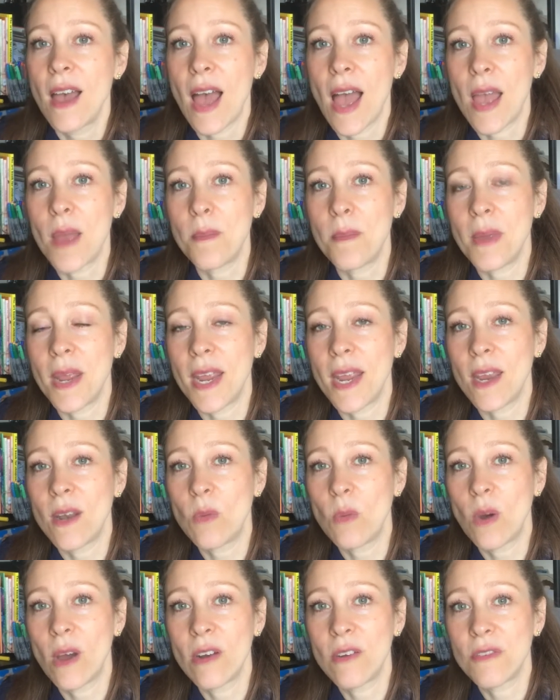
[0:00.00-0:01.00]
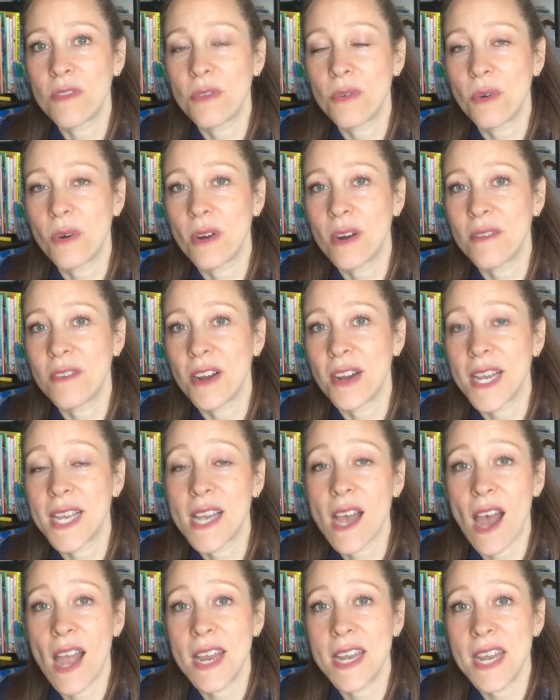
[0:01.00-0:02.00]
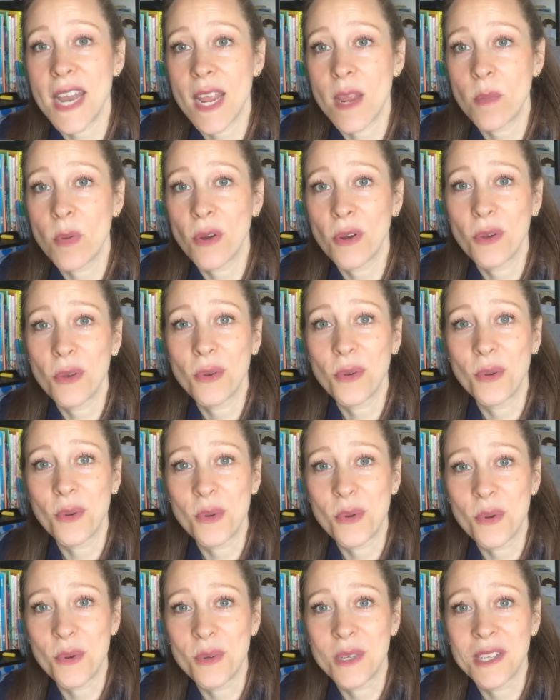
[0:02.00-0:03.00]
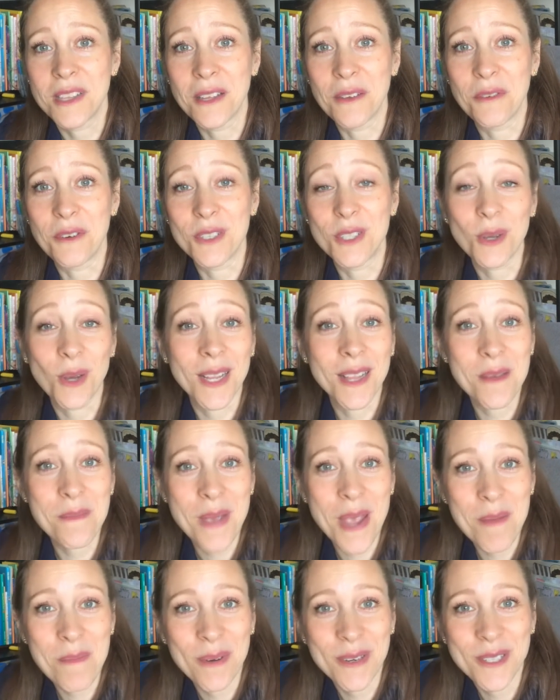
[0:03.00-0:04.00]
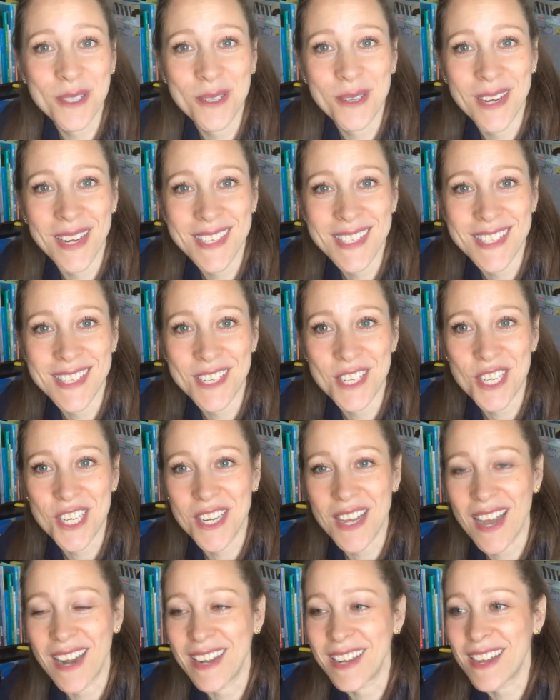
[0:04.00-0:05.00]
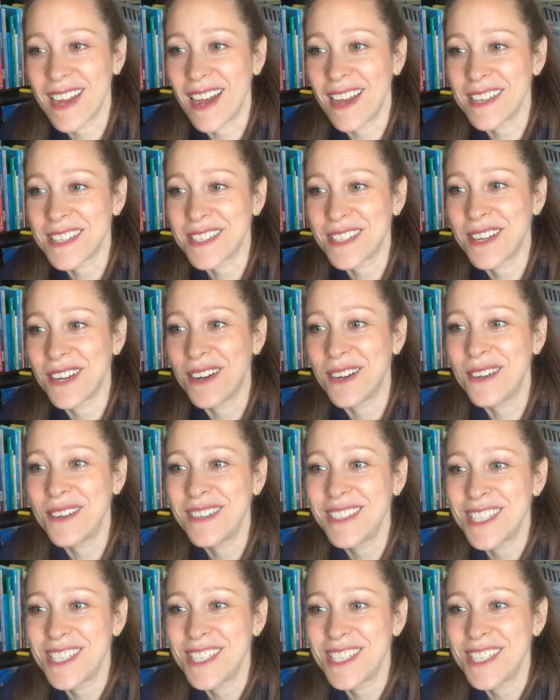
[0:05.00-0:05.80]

I made one for a very kind neighbor who delivered toilet paper to us that she got at Costco.